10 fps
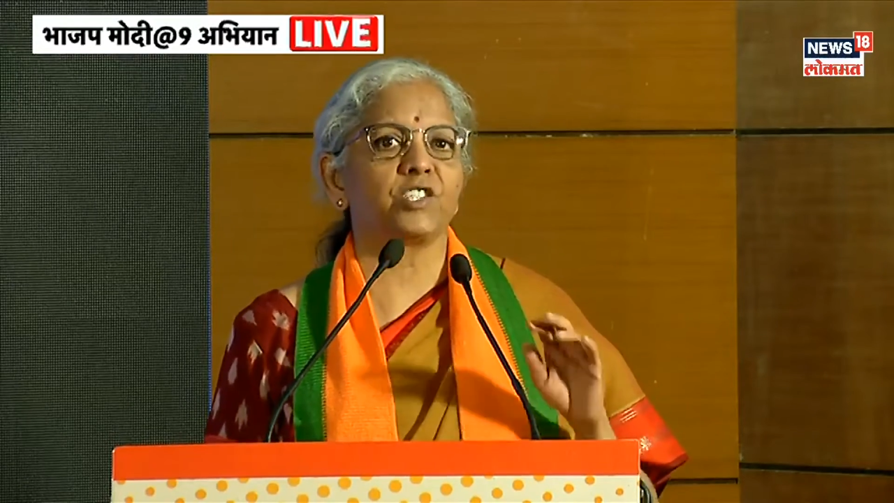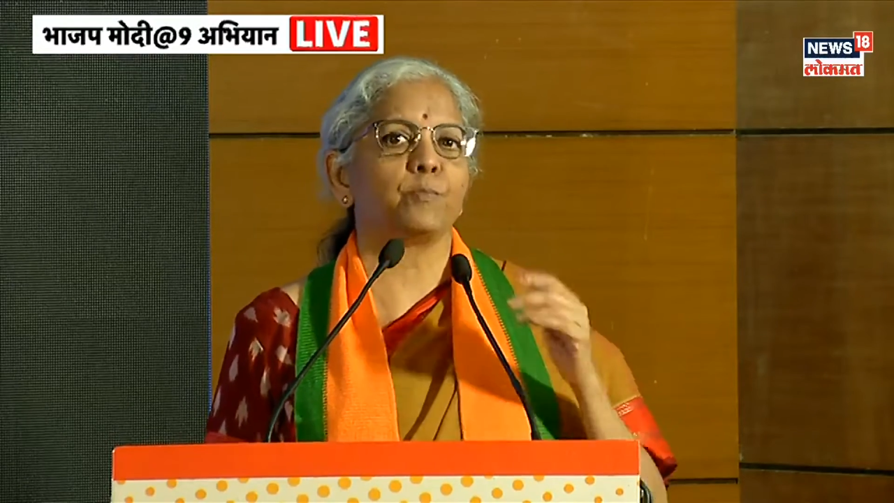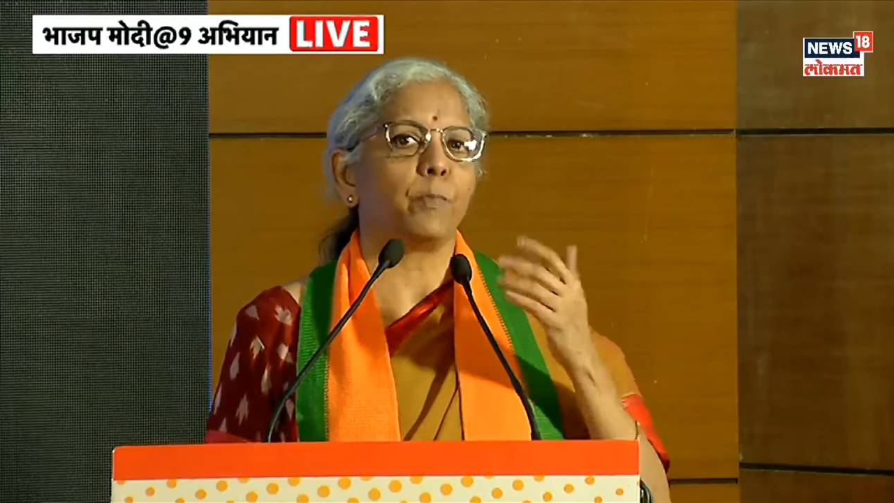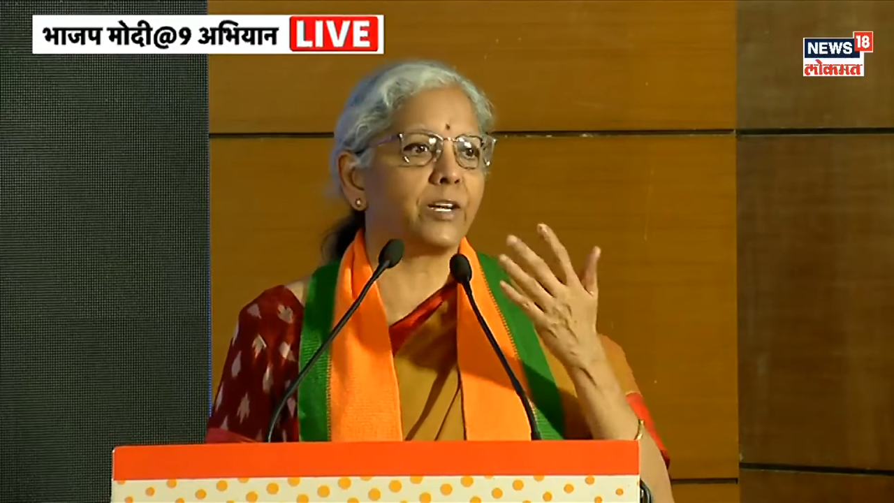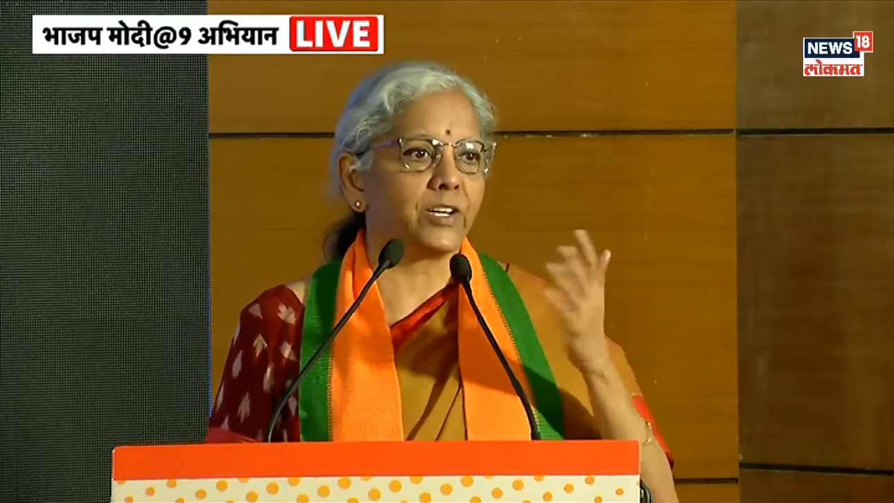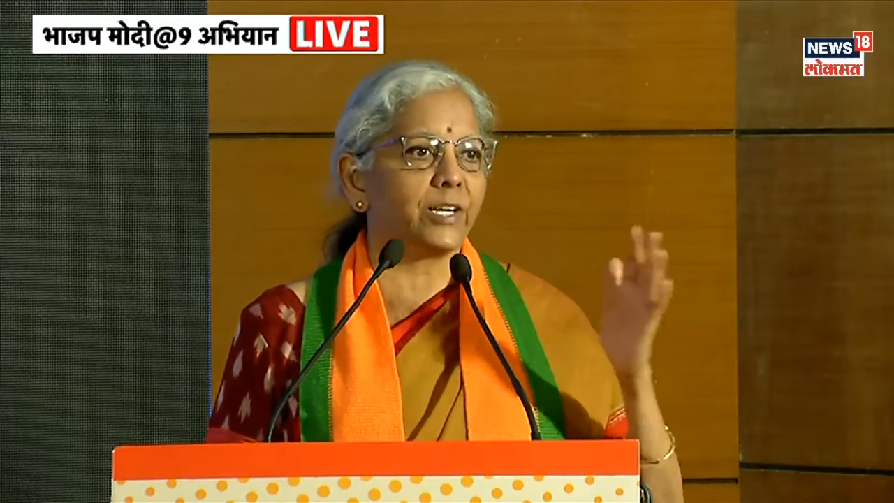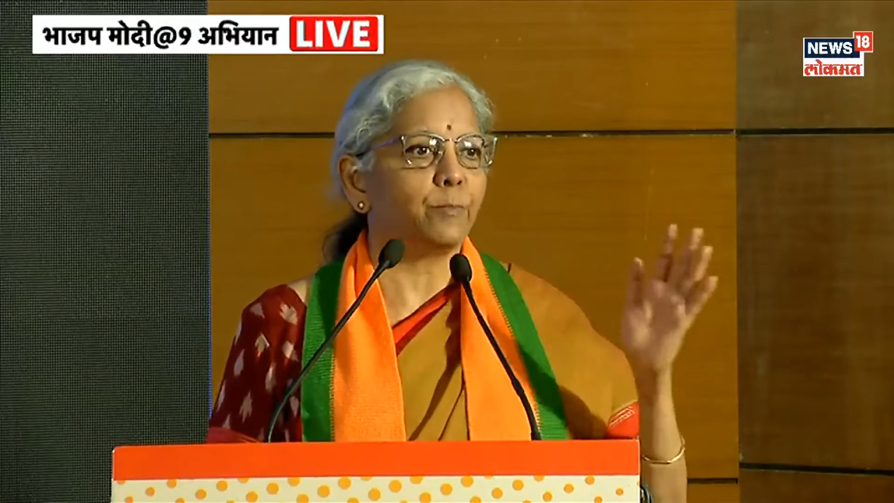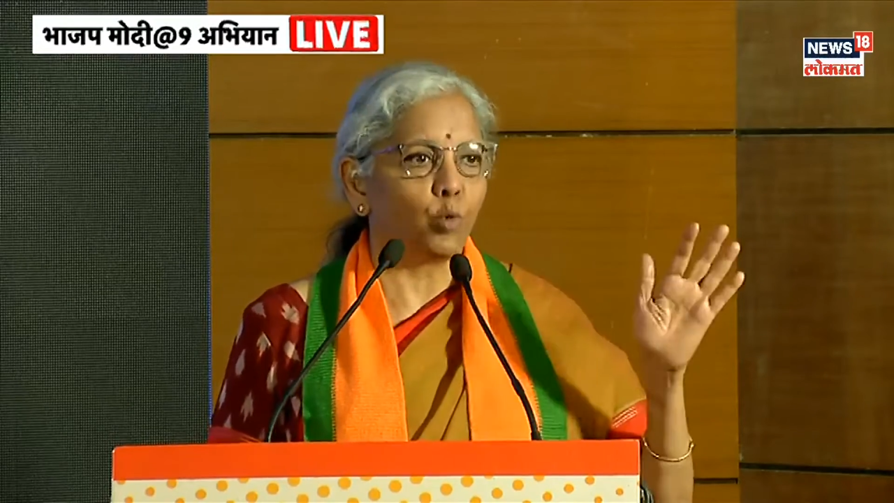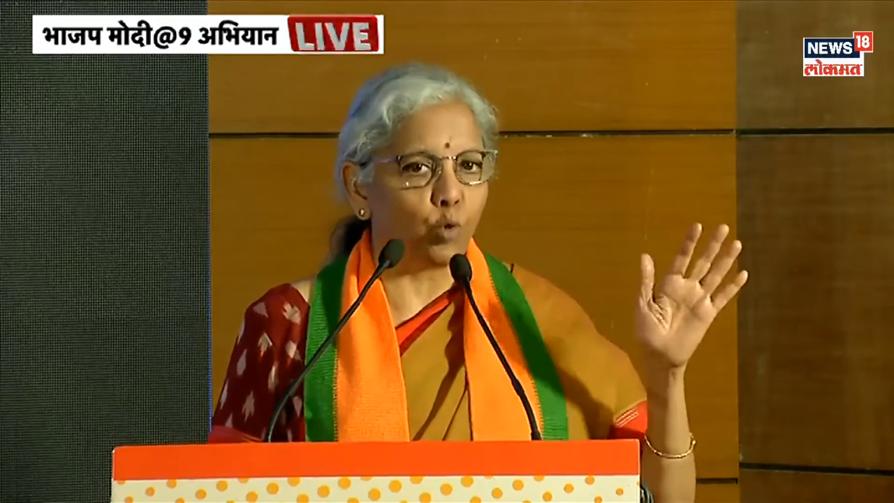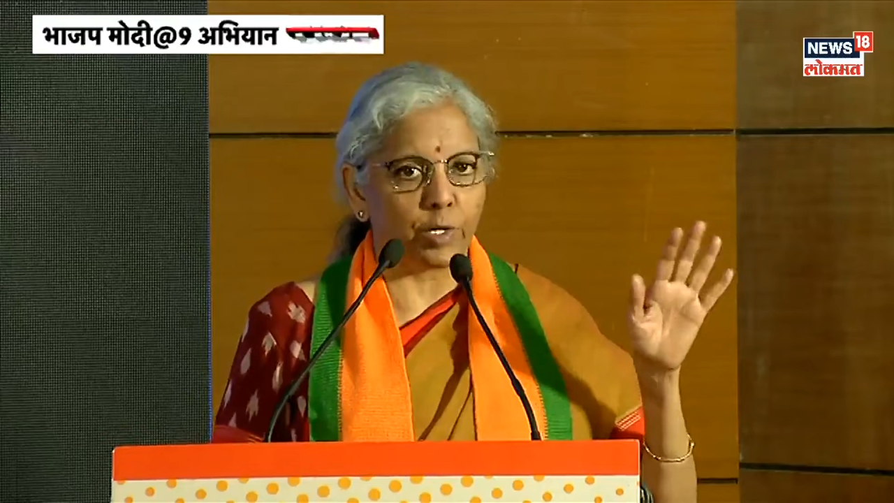it's
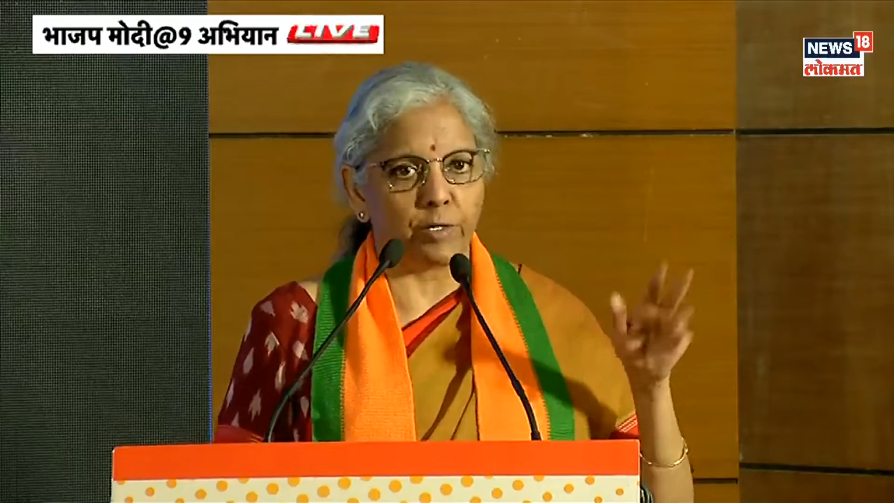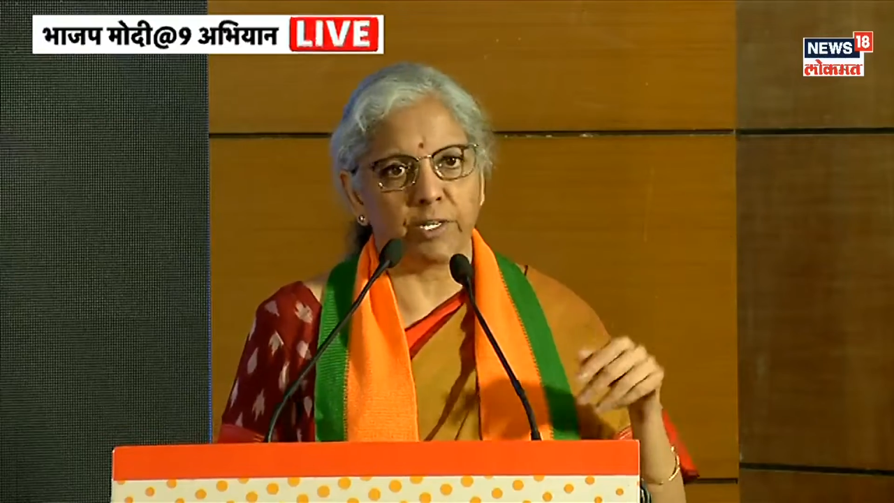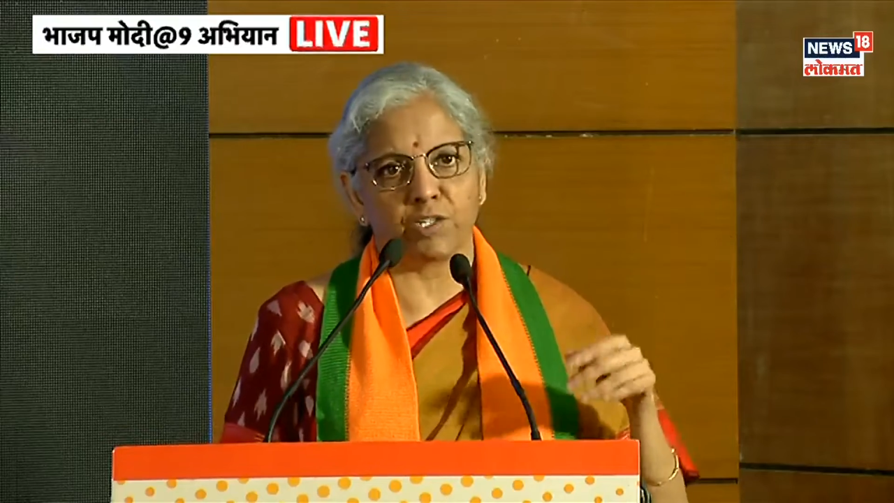multimodal.